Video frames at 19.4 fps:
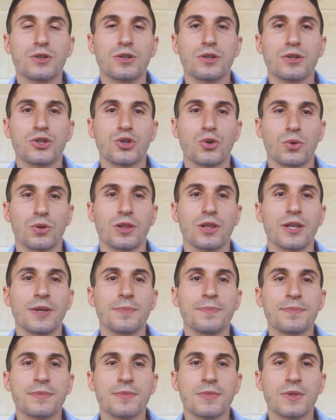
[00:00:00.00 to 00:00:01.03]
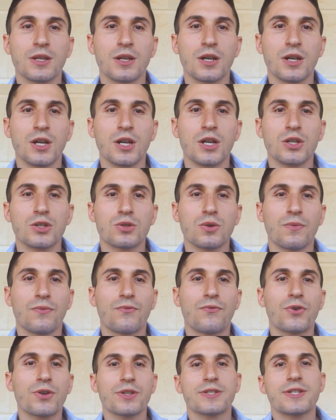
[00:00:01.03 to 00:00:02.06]
shortly. So
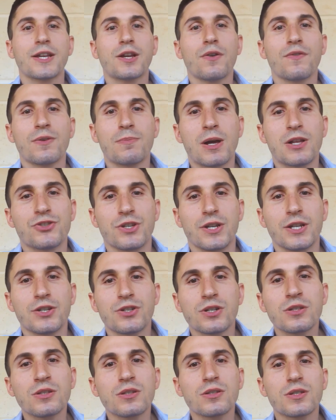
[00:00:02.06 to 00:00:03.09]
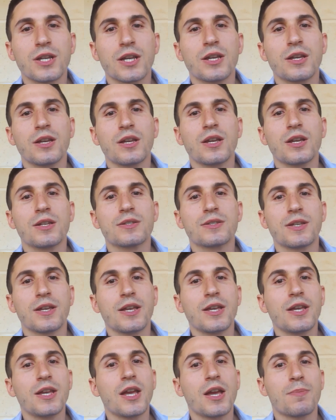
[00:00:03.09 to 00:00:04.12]
for the sake of imagination,
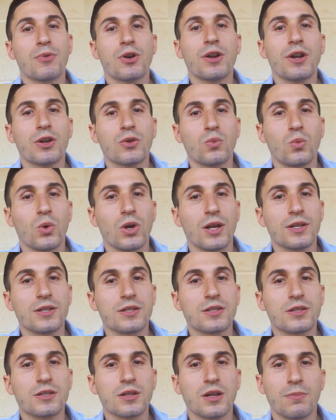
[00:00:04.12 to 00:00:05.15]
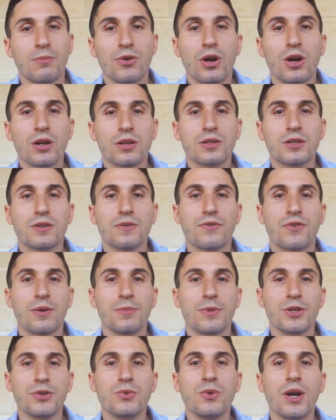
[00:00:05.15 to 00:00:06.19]
say a product was brought from
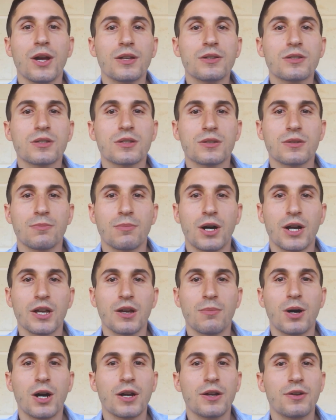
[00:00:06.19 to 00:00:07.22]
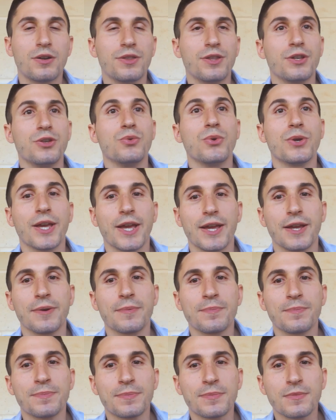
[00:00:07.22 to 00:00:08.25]
the US by a buyer in the UK.
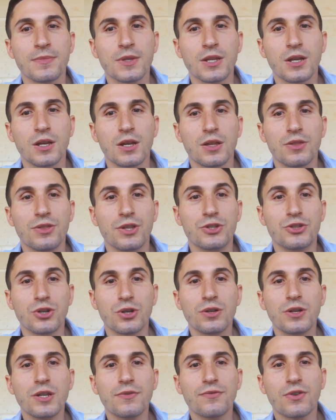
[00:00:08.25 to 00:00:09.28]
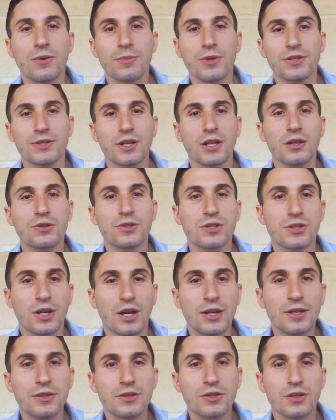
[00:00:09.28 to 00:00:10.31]
The journey from the seller's
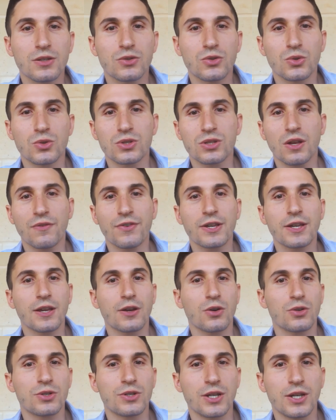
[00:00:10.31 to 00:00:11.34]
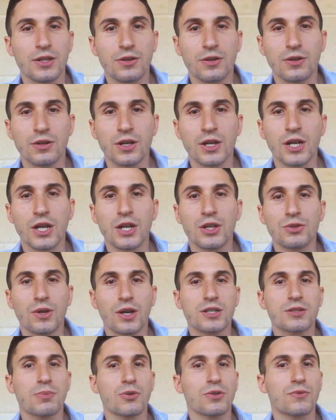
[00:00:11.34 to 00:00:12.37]
site to stuffing a container to
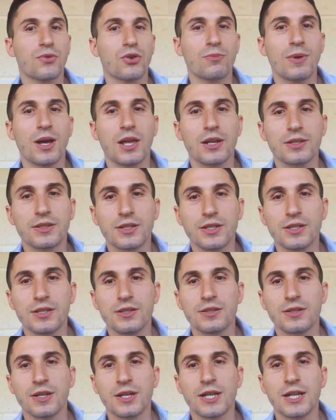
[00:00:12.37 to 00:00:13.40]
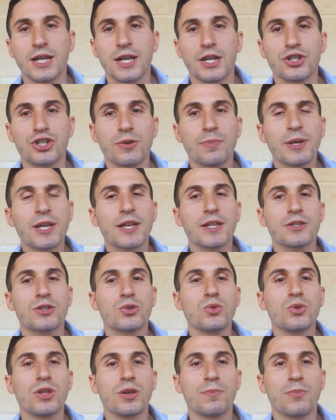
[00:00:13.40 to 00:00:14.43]
export formalities and shipping it
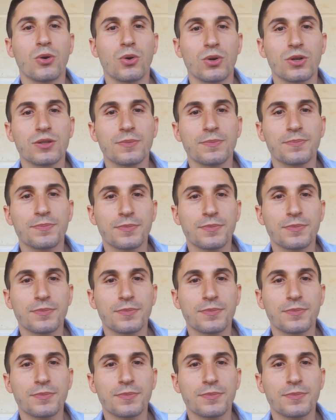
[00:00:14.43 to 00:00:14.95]
to the port,